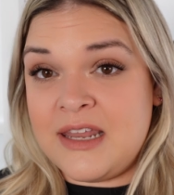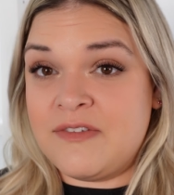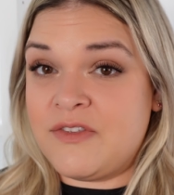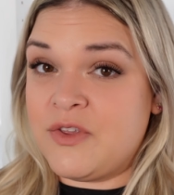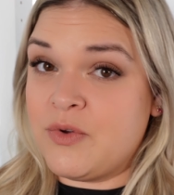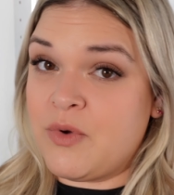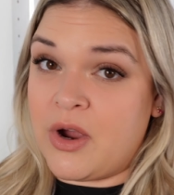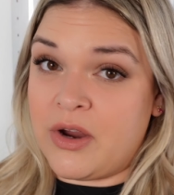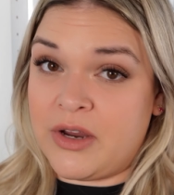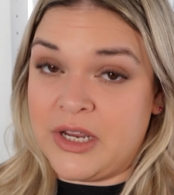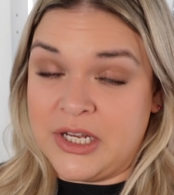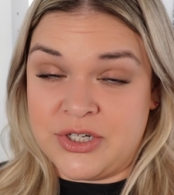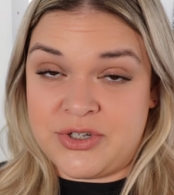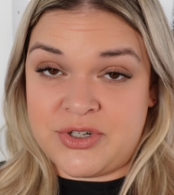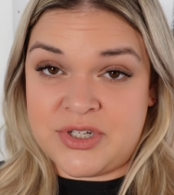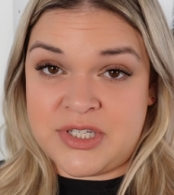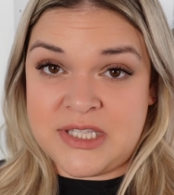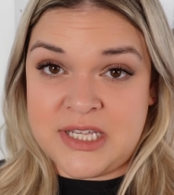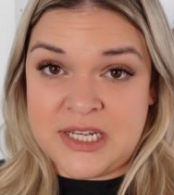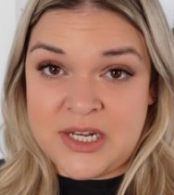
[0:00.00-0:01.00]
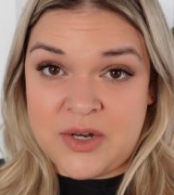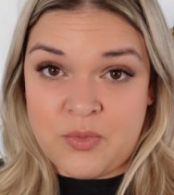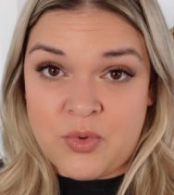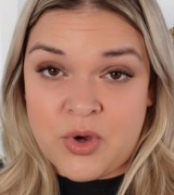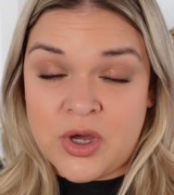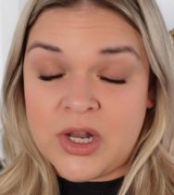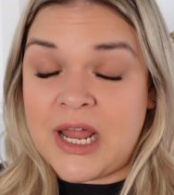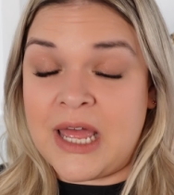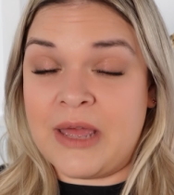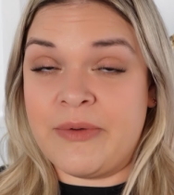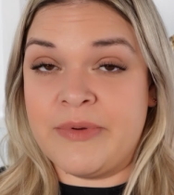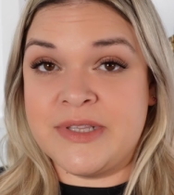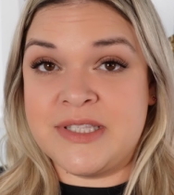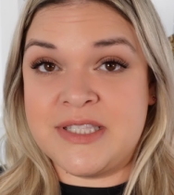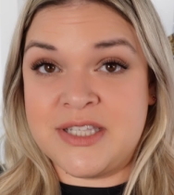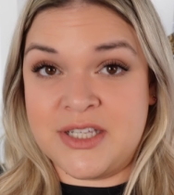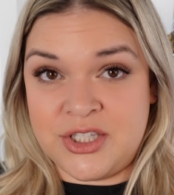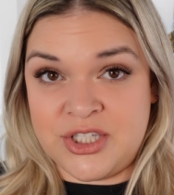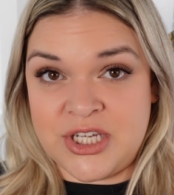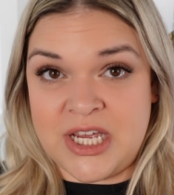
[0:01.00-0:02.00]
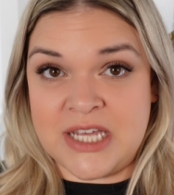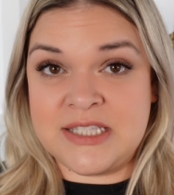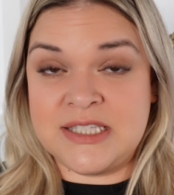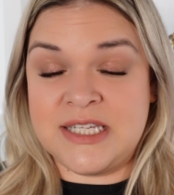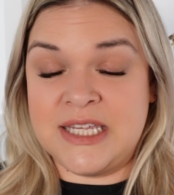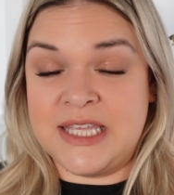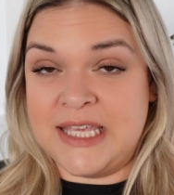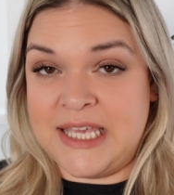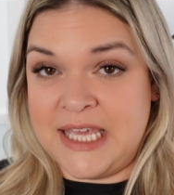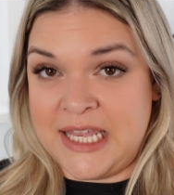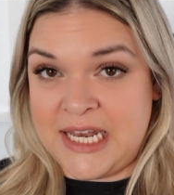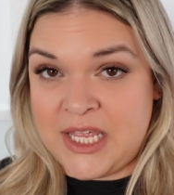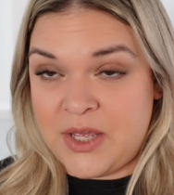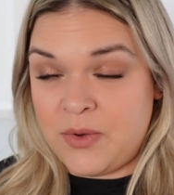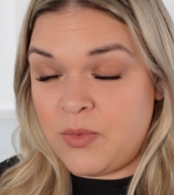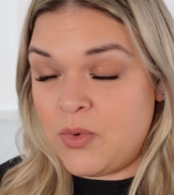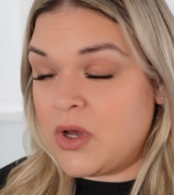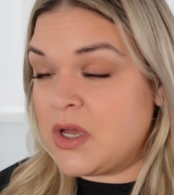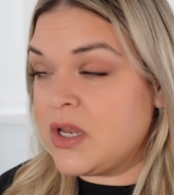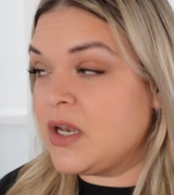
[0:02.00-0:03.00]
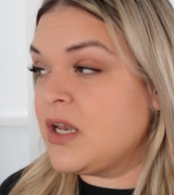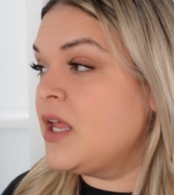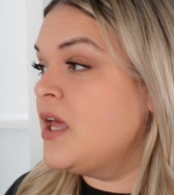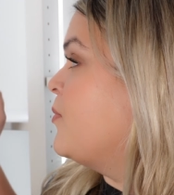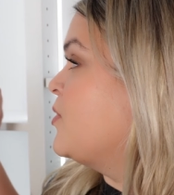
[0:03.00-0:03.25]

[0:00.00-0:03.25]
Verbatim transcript: If you are interested in one, I would suggest getting one,